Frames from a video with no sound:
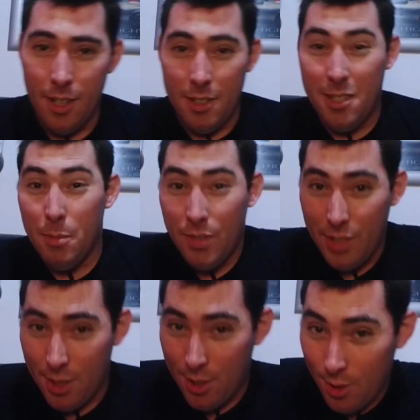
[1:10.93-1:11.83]
In terms of
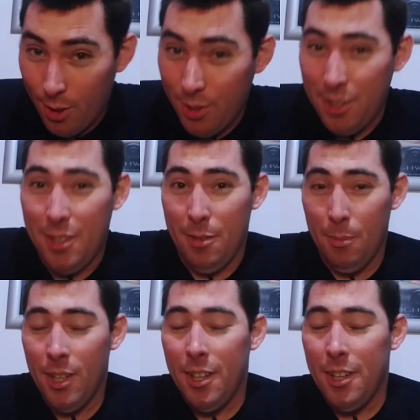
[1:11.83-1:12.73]
installing
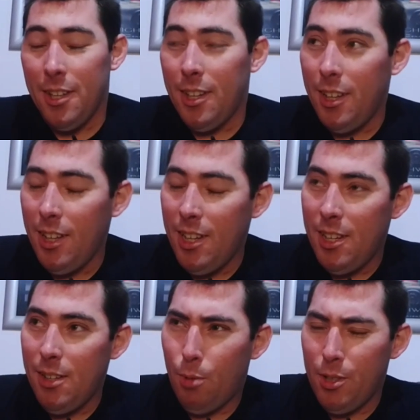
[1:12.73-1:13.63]
them,
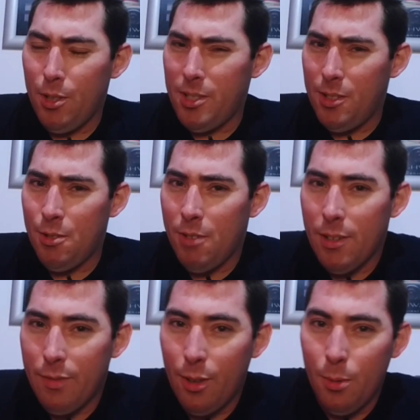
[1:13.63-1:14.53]
it wasn't as
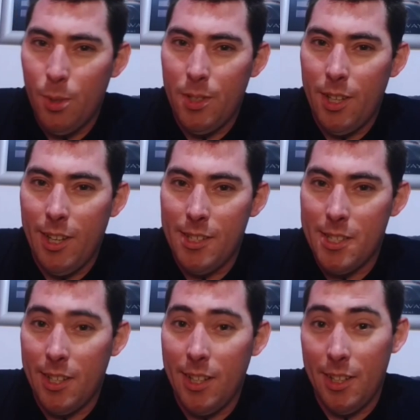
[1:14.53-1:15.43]
straightforward as
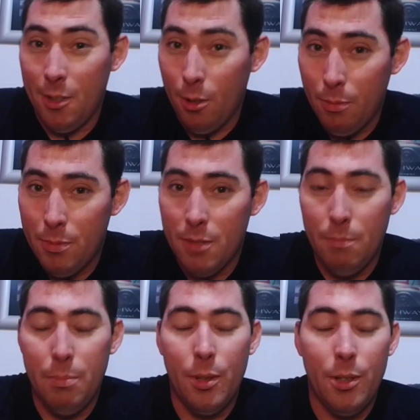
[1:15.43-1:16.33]
I had hoped,
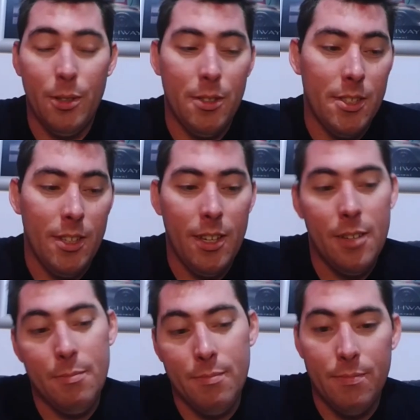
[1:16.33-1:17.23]
but
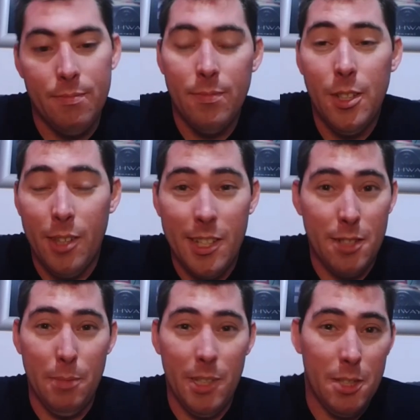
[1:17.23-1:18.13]
um, you know that's
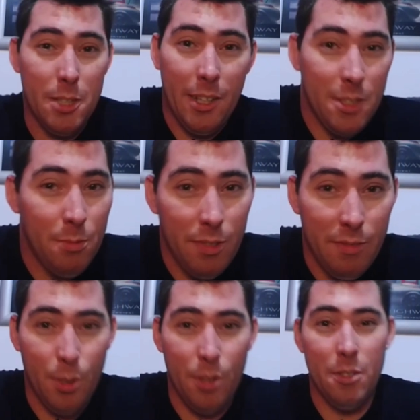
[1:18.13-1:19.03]
to be expected with
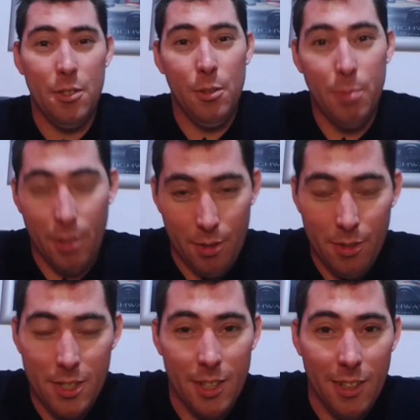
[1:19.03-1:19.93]
most new
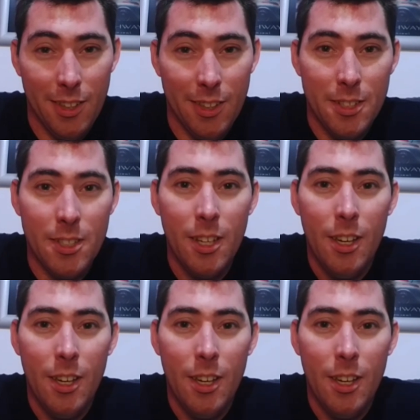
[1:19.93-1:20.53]
products like this.